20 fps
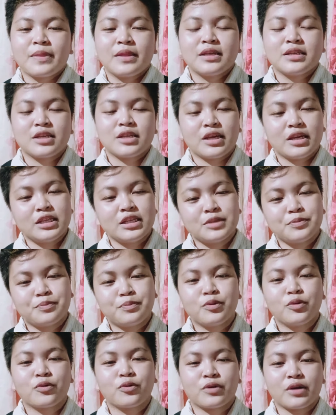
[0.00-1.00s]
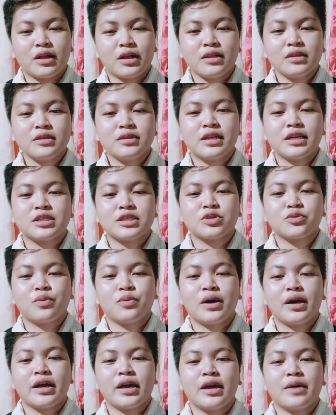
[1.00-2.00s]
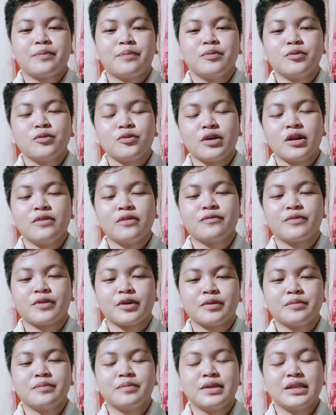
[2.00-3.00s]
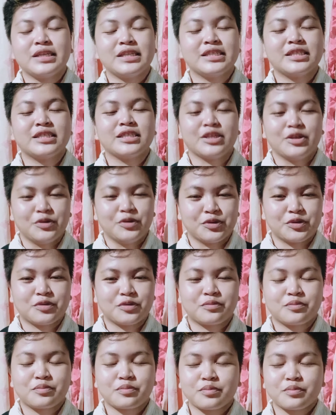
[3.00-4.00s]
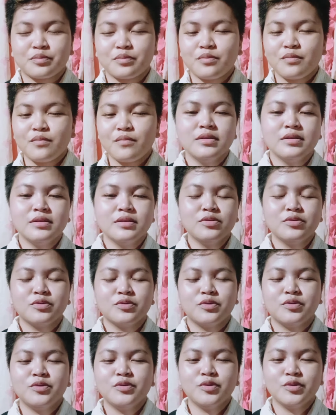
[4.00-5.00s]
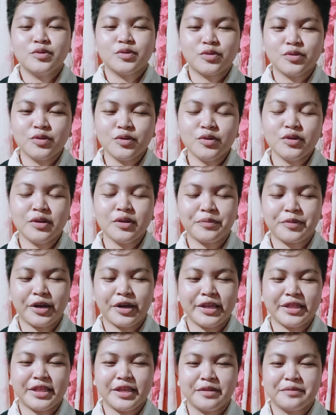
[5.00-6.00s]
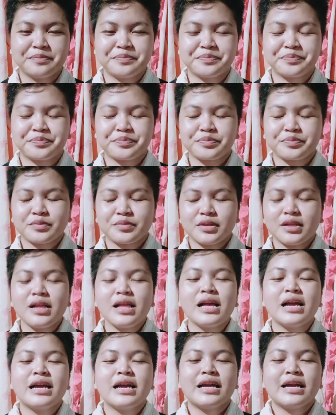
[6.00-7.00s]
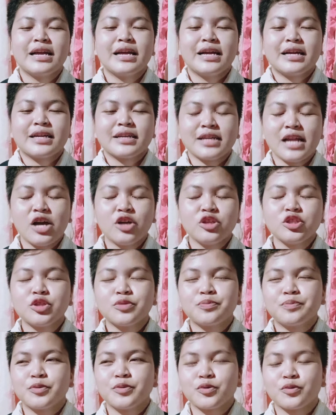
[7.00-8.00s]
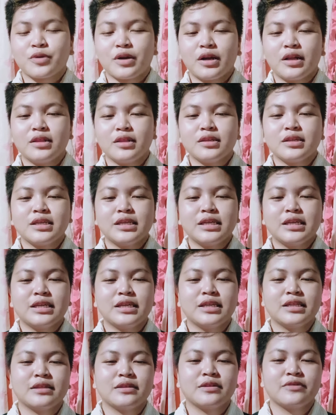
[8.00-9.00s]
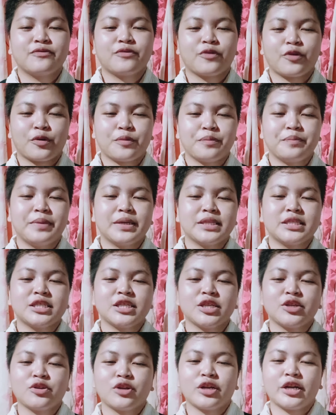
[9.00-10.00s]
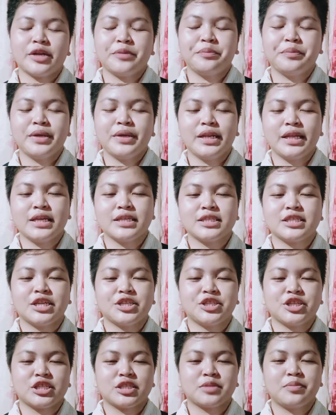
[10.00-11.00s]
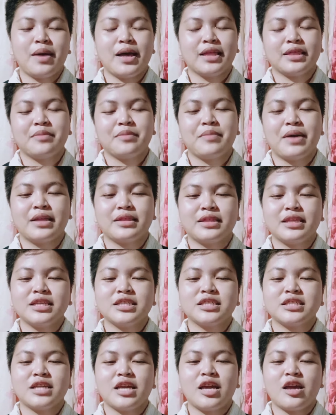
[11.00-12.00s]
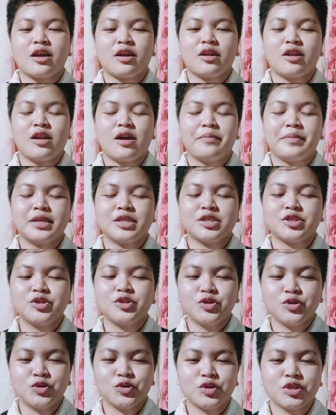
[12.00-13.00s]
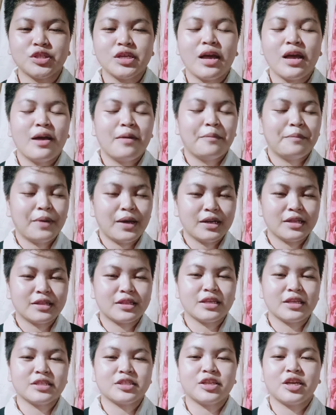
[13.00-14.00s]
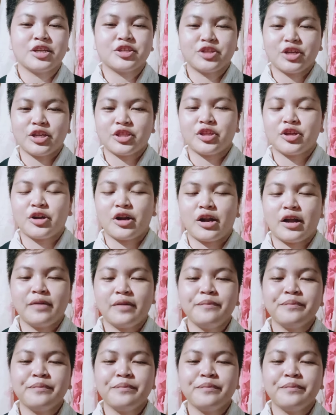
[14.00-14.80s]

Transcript: is plural. That's why a plural verb is used. Rule number 18. Nouns plural in form but singular in meaning such as mathematics, economics, news, politics, etc.